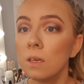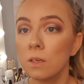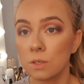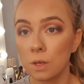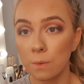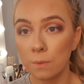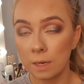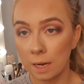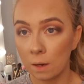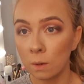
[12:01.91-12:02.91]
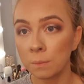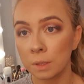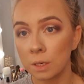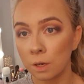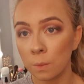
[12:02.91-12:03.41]
So now I'm
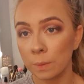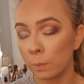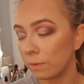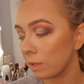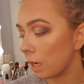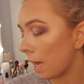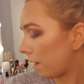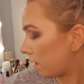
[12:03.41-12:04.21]
going to go in with a lighter